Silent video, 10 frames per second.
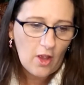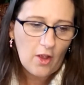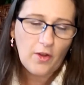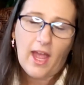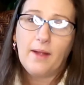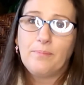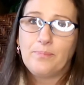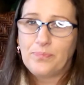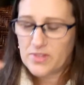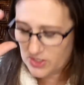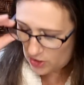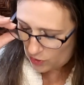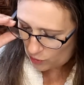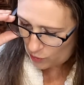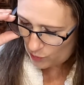Okay,
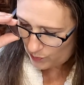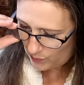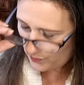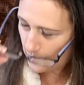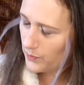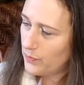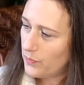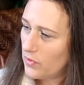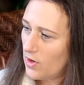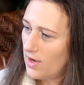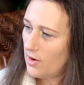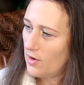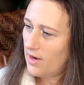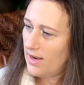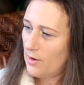so
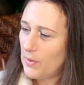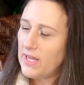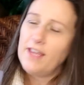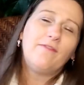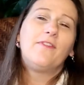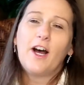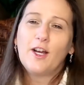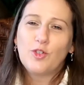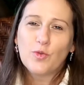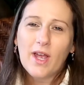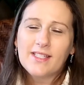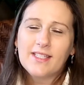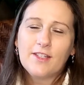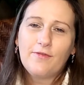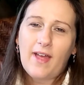we've
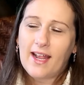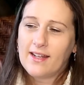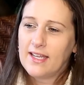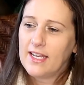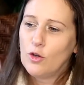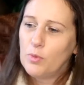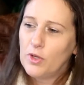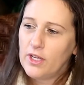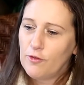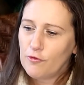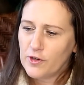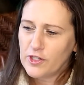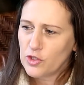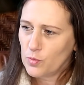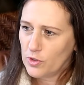addressed the fact that he'll put in
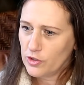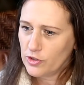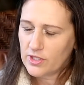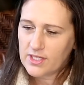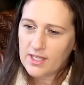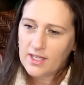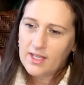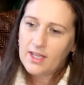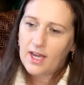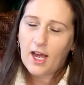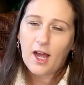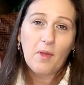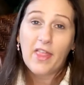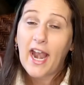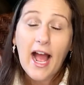French words
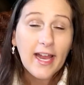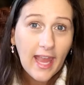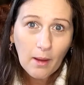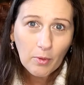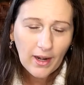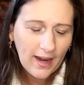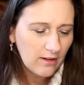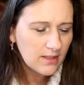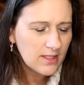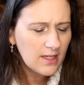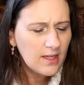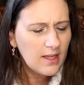that I can't pronounce.